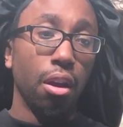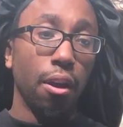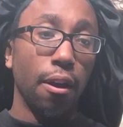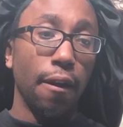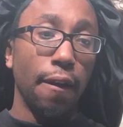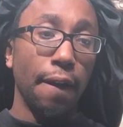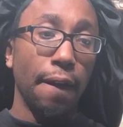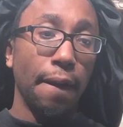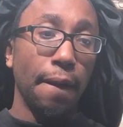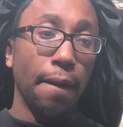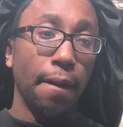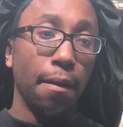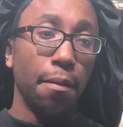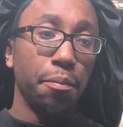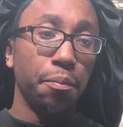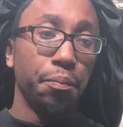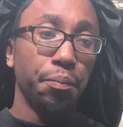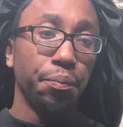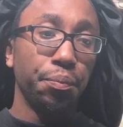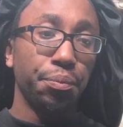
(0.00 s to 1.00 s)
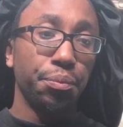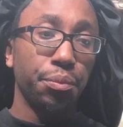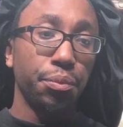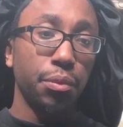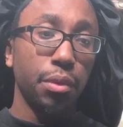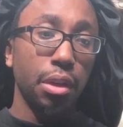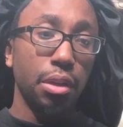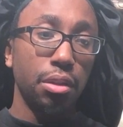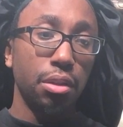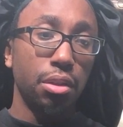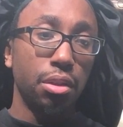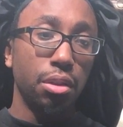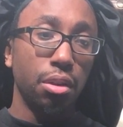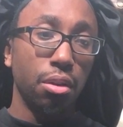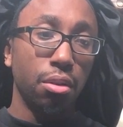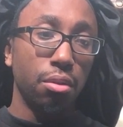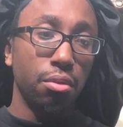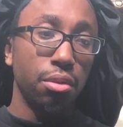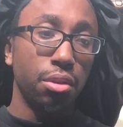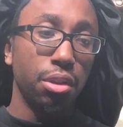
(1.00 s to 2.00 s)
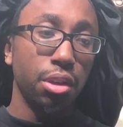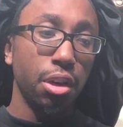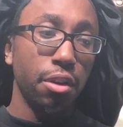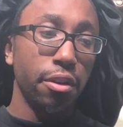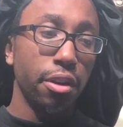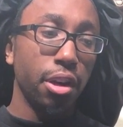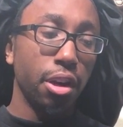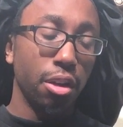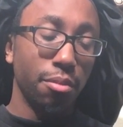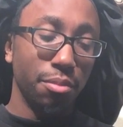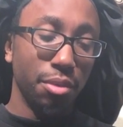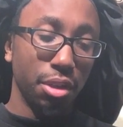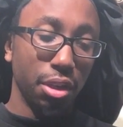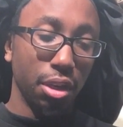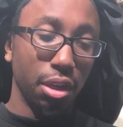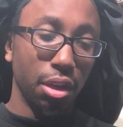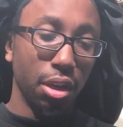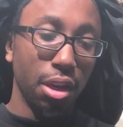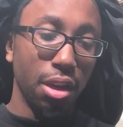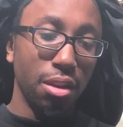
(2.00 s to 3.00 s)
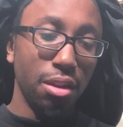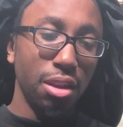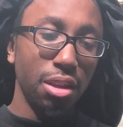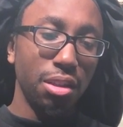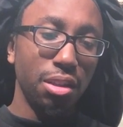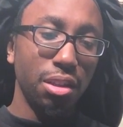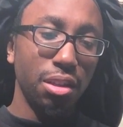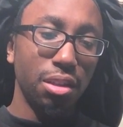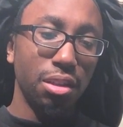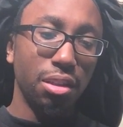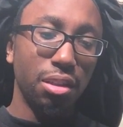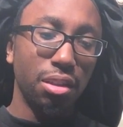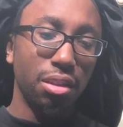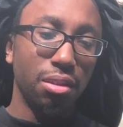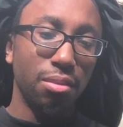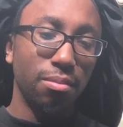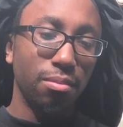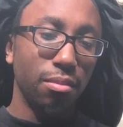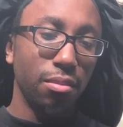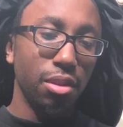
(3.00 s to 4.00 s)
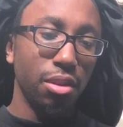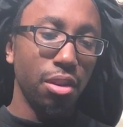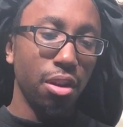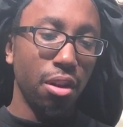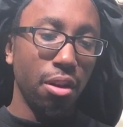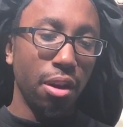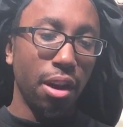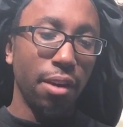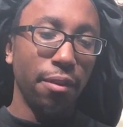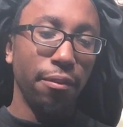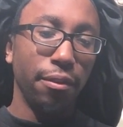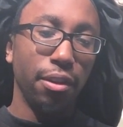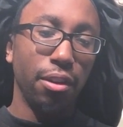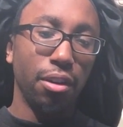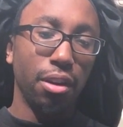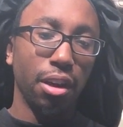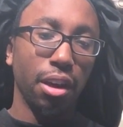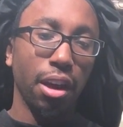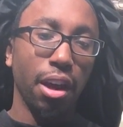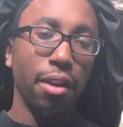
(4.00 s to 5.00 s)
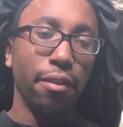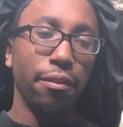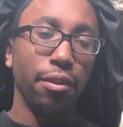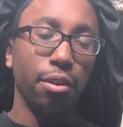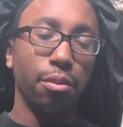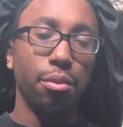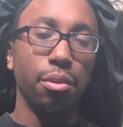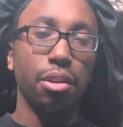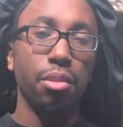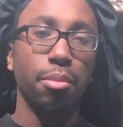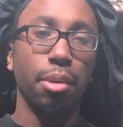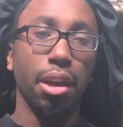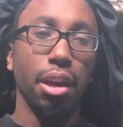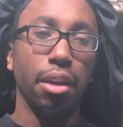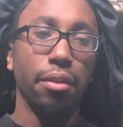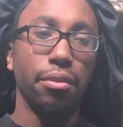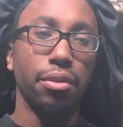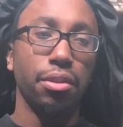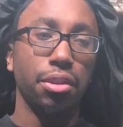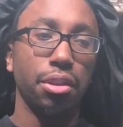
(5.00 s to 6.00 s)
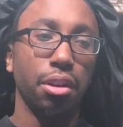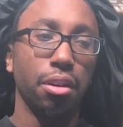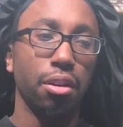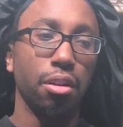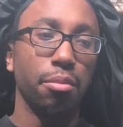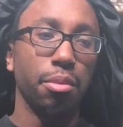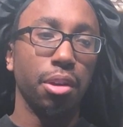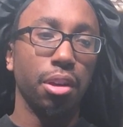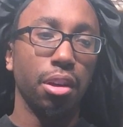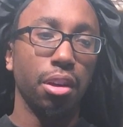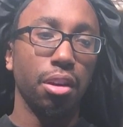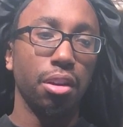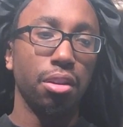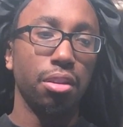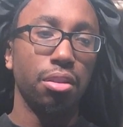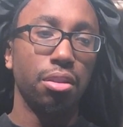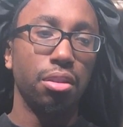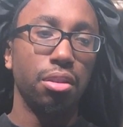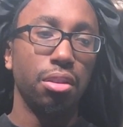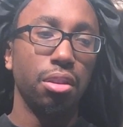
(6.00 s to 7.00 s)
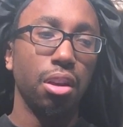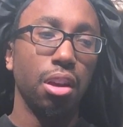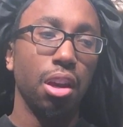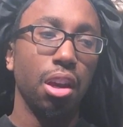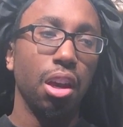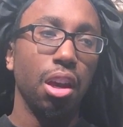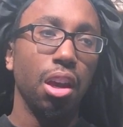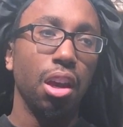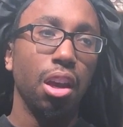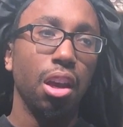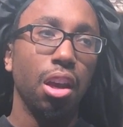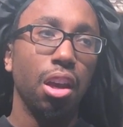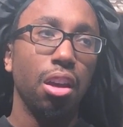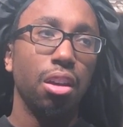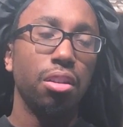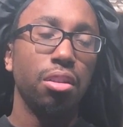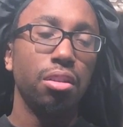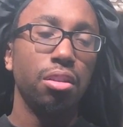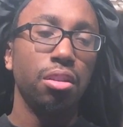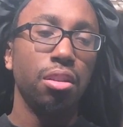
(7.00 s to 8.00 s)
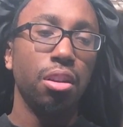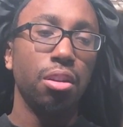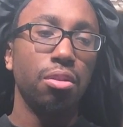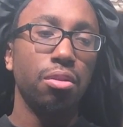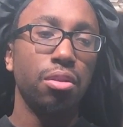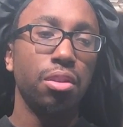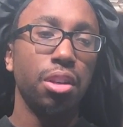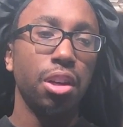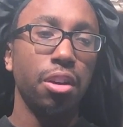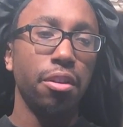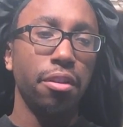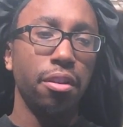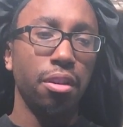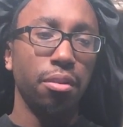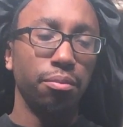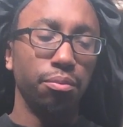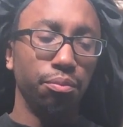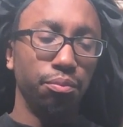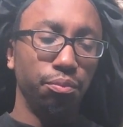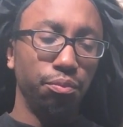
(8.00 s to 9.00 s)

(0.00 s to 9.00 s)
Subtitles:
know? So Sarah comes in, and this is, you know, I felt really bad for Sarah, because, you know, Sarah